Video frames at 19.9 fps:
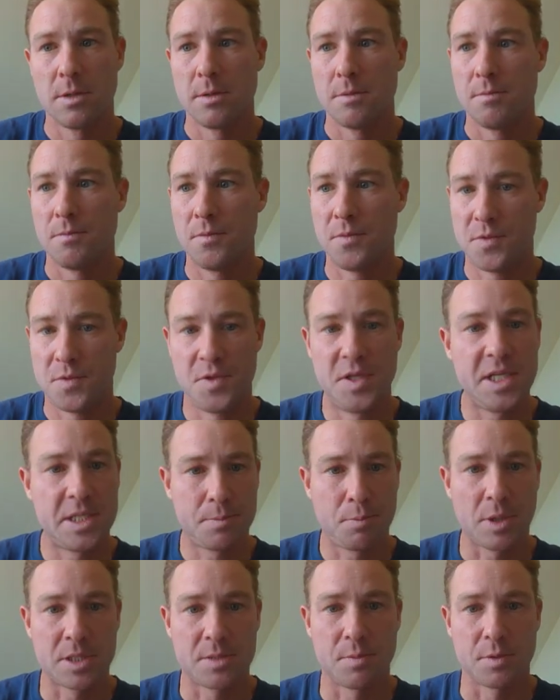These
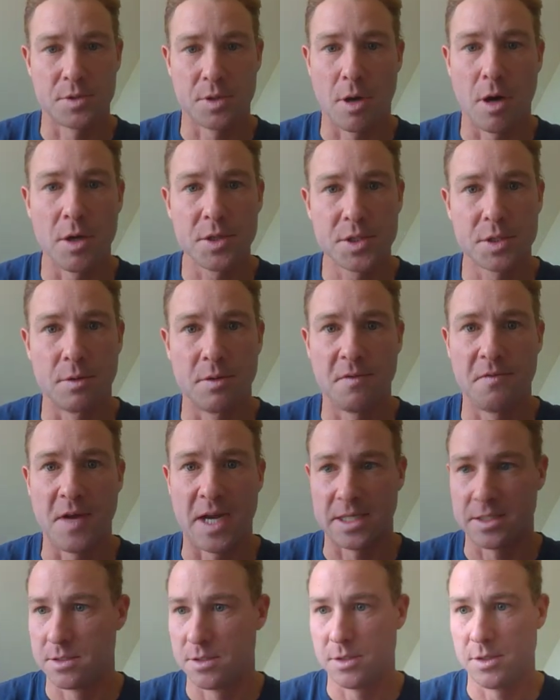principles also
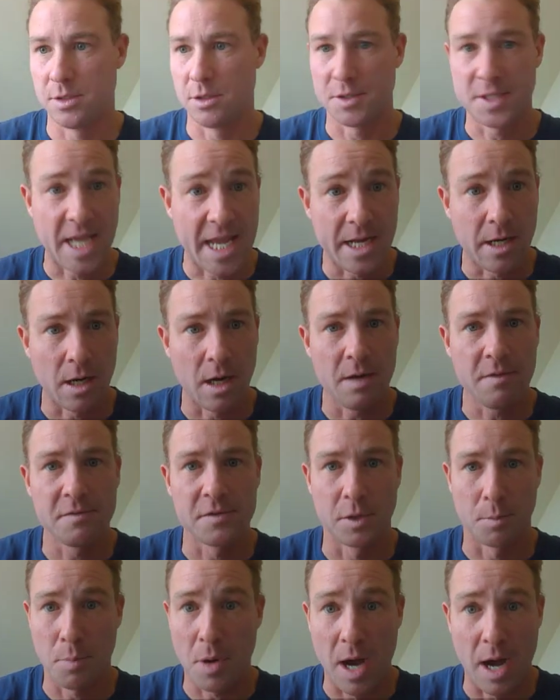affect your takeoff,
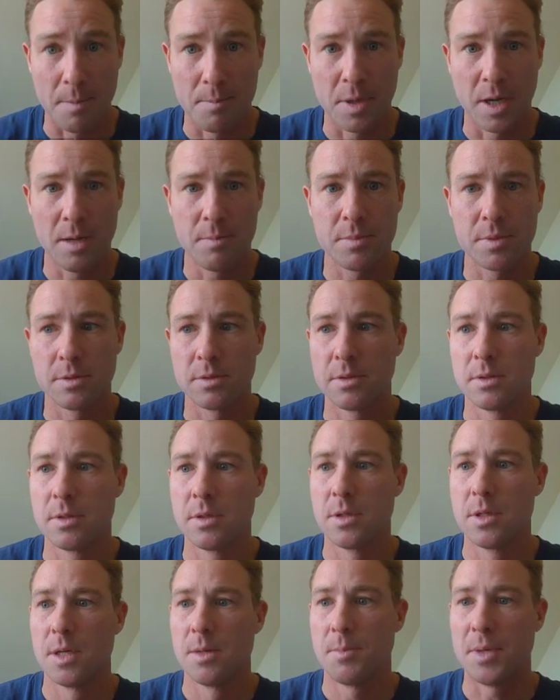your pop-up.
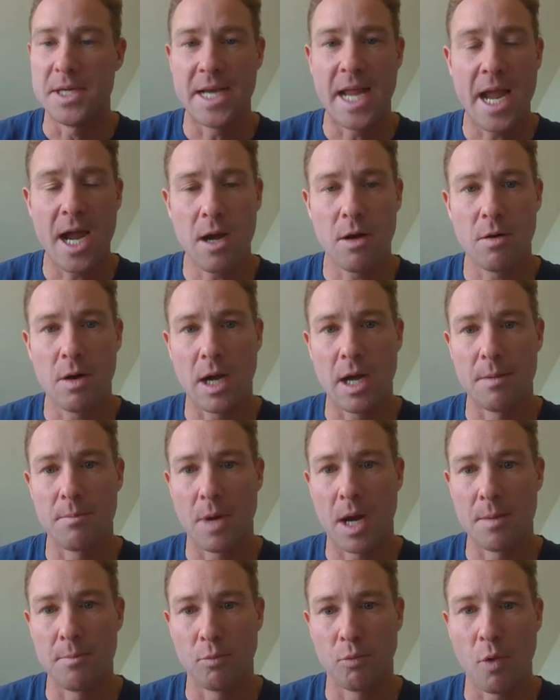But now
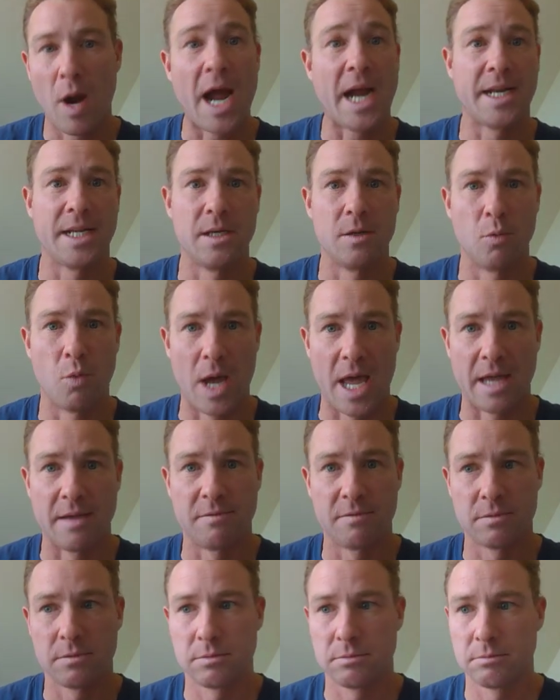I'm riding a
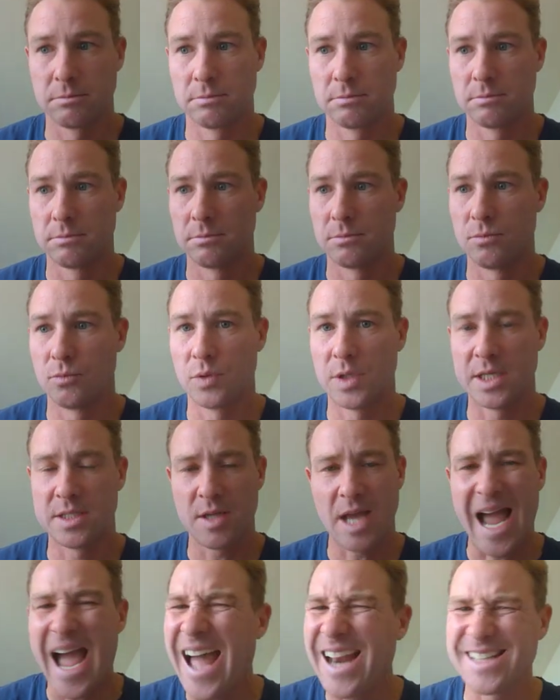wave. Okay, so
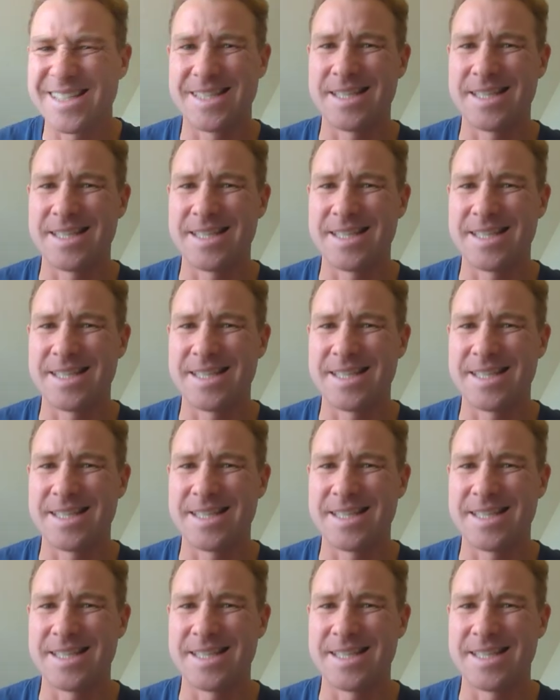how